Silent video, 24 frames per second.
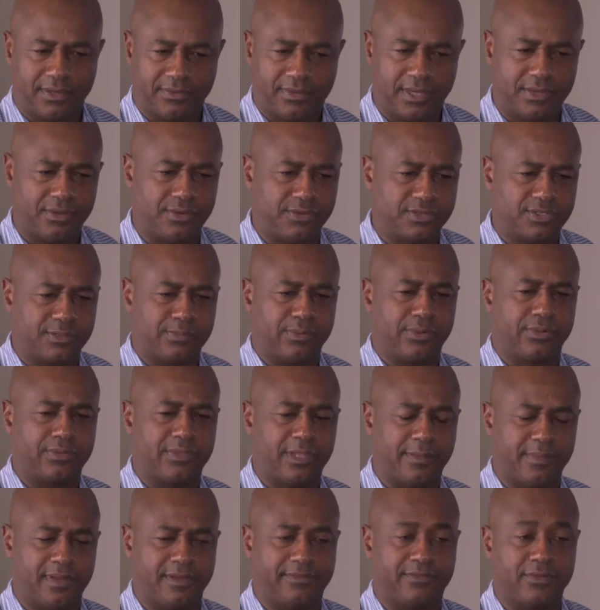we continue to
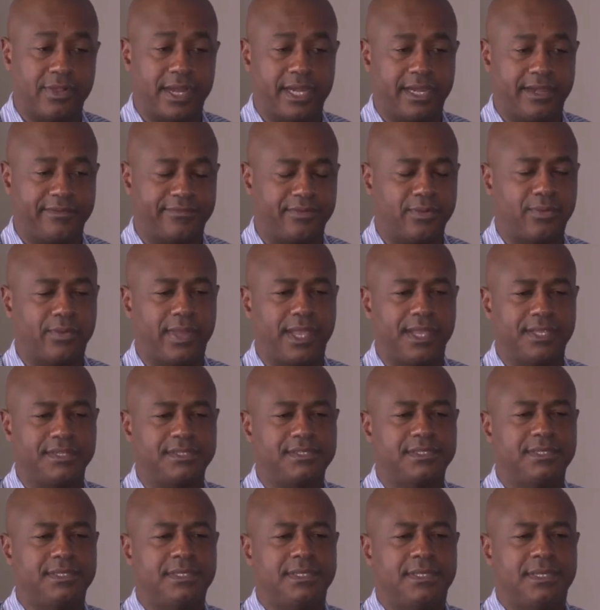support them in a variety of different
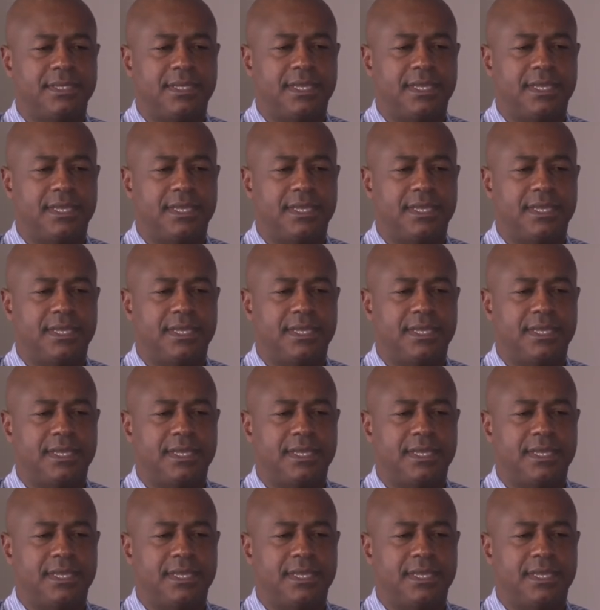ways.